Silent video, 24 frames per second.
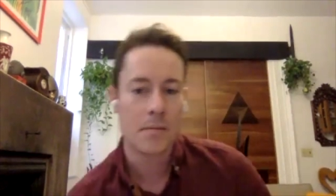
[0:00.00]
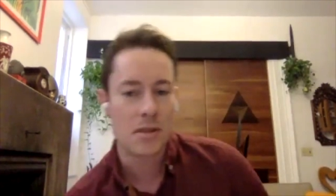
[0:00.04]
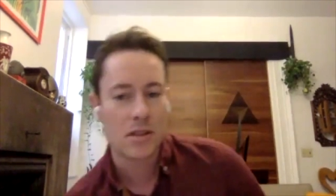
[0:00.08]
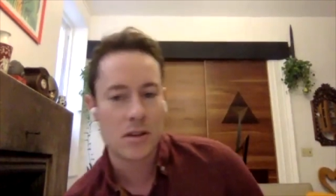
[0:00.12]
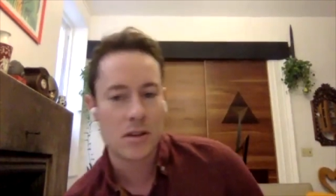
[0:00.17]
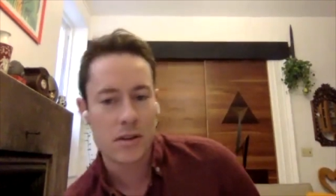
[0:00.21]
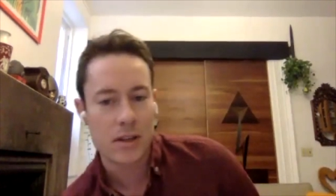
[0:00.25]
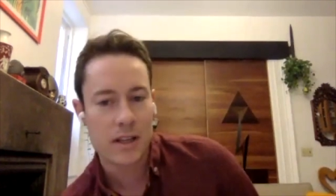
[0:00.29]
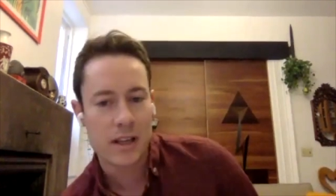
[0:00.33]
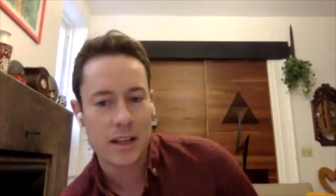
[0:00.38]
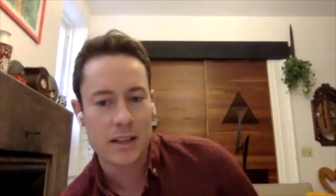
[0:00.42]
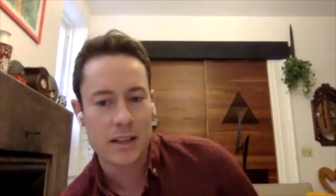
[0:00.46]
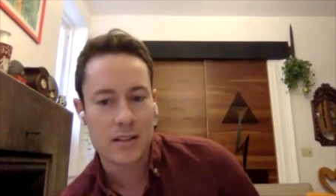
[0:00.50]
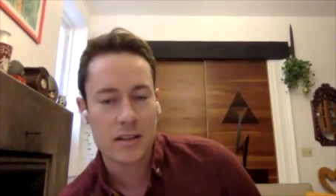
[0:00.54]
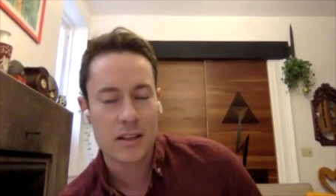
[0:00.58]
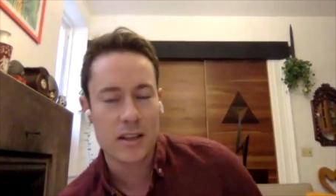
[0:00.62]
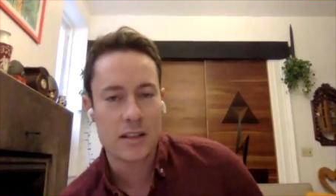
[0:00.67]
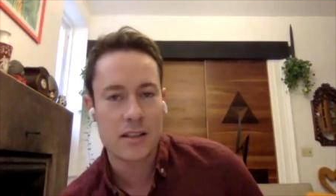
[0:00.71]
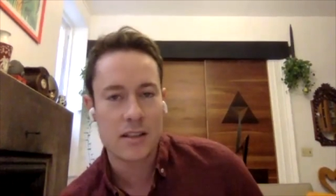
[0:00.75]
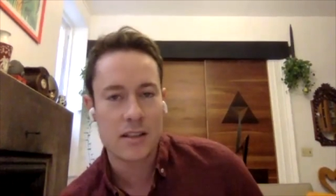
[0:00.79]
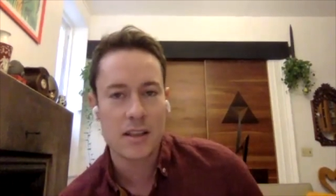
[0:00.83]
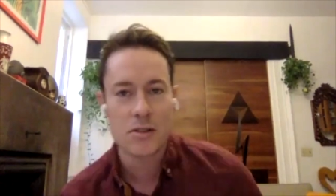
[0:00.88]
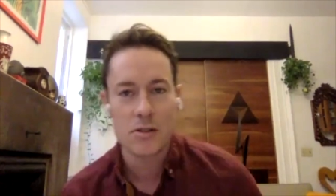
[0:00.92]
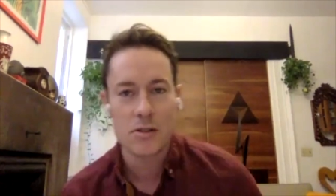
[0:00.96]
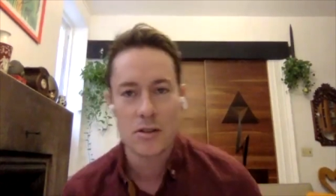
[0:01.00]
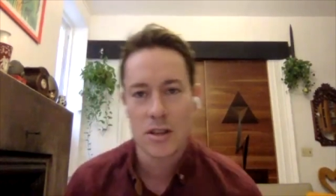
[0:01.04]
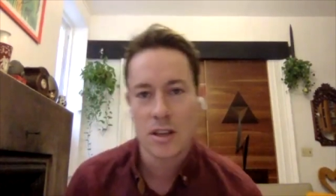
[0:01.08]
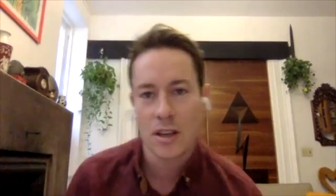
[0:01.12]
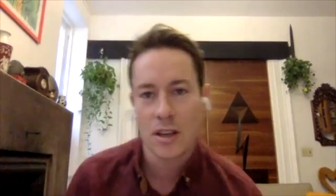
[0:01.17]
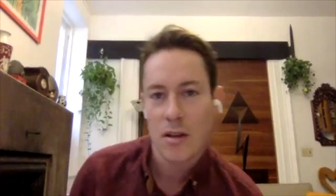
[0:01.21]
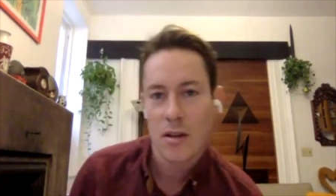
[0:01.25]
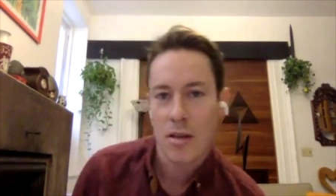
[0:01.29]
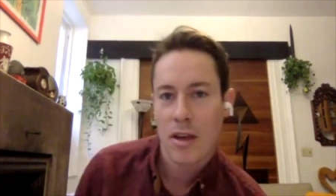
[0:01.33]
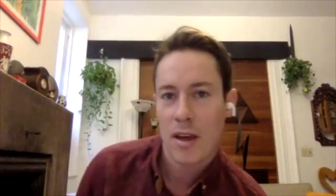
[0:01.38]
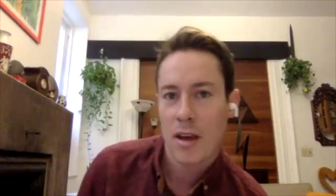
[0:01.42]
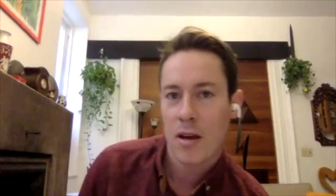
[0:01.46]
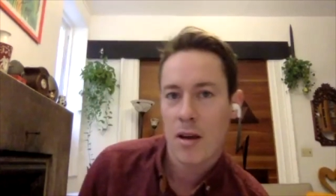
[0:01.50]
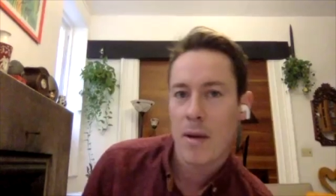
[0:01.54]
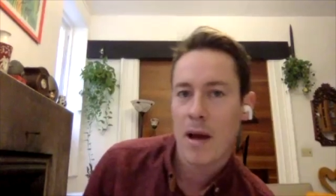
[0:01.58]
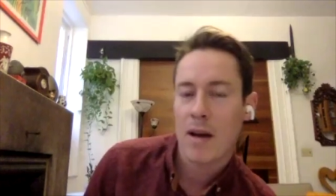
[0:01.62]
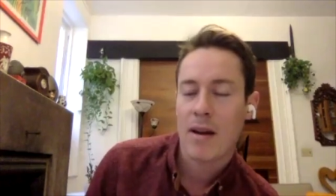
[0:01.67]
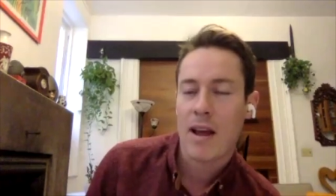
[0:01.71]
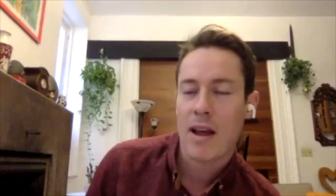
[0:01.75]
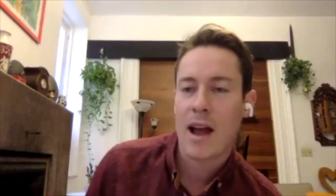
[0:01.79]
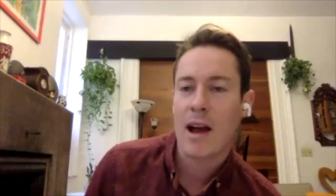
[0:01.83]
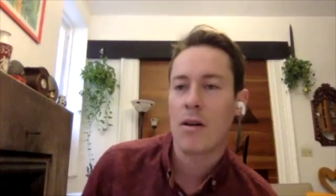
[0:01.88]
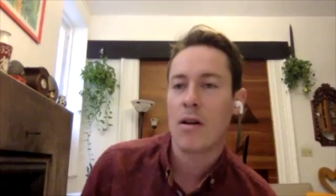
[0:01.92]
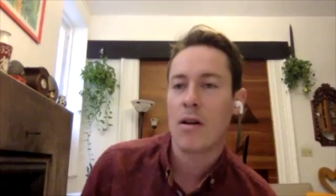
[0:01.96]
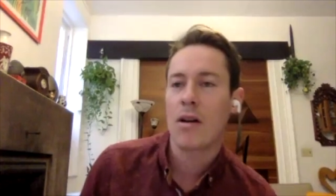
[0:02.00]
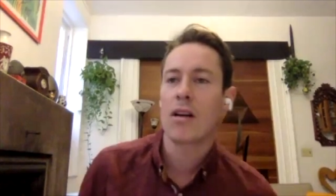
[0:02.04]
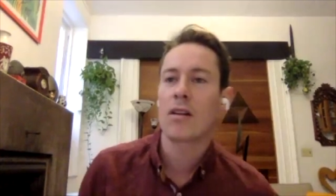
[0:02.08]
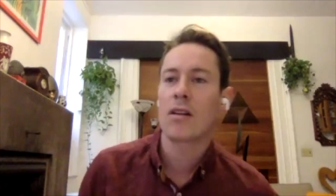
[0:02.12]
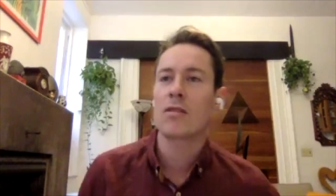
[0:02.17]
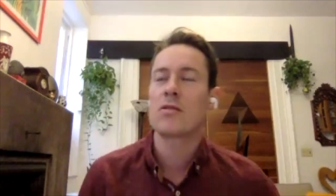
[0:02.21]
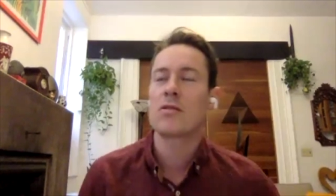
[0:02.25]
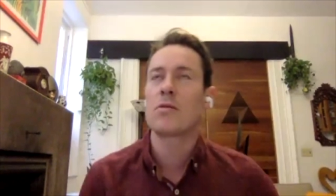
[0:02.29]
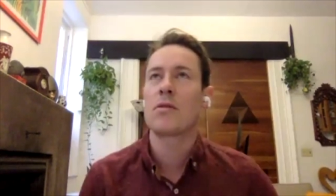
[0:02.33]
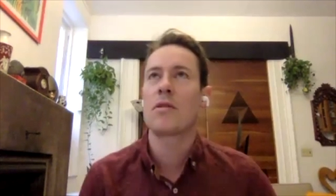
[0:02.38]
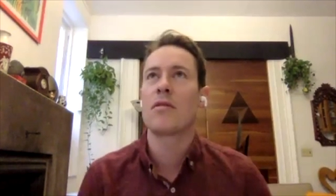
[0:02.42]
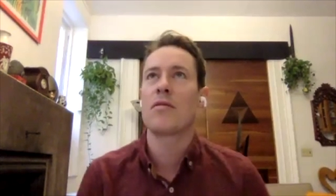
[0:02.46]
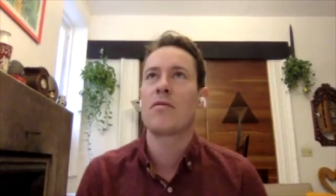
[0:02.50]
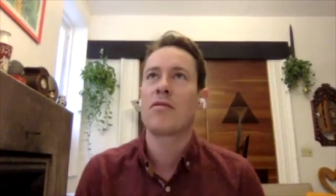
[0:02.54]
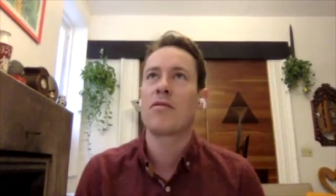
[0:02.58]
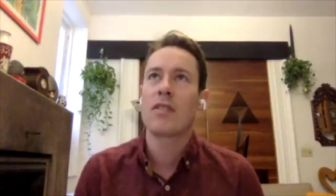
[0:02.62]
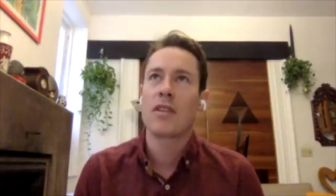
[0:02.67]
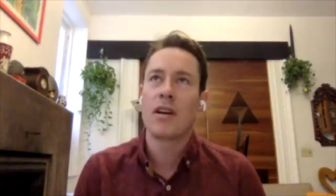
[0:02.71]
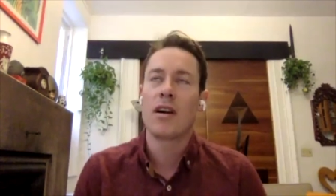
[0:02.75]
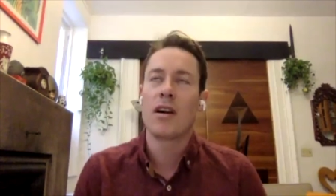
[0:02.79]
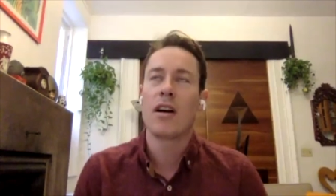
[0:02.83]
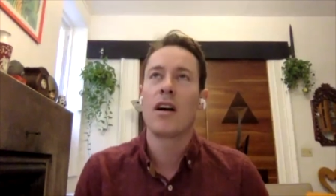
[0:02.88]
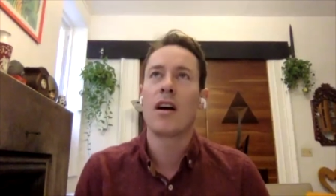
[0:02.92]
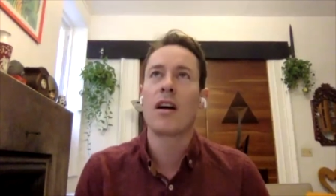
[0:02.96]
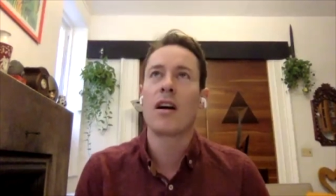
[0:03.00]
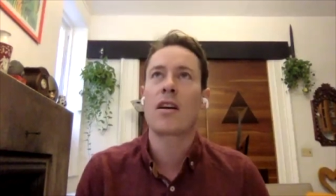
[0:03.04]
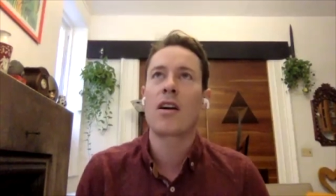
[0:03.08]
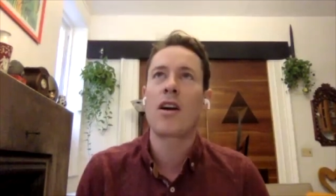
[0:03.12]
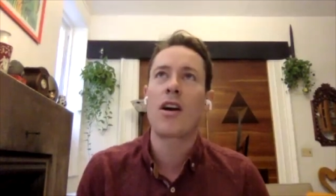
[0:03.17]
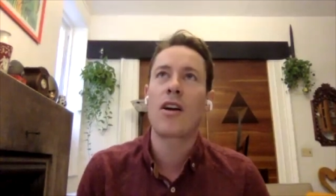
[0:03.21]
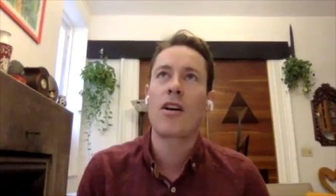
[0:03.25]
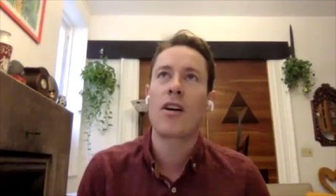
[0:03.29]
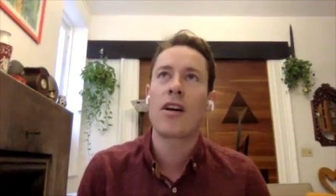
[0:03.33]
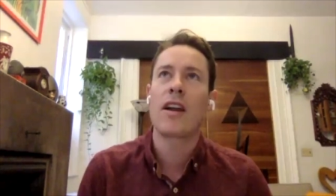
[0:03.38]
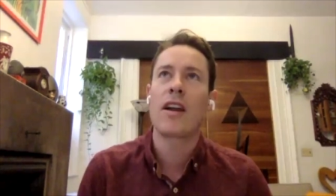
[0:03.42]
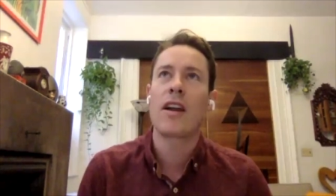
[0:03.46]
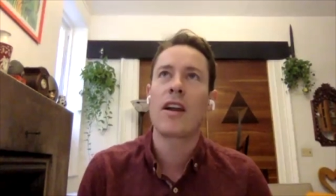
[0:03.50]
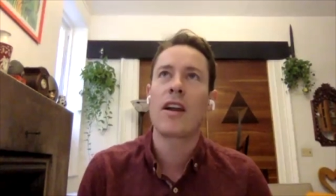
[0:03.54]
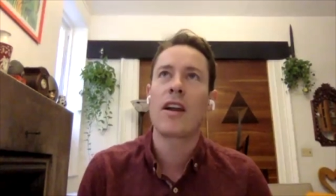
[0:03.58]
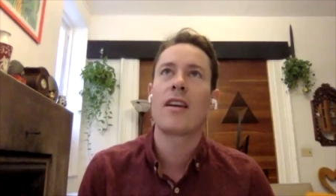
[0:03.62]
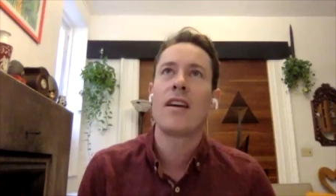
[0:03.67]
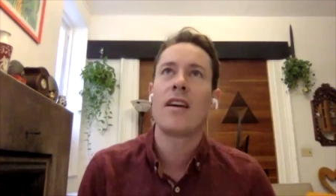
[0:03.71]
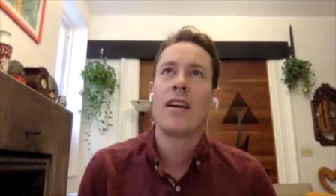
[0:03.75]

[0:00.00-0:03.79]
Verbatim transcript: So it, it's it's interesting to think about how our sort of uh, current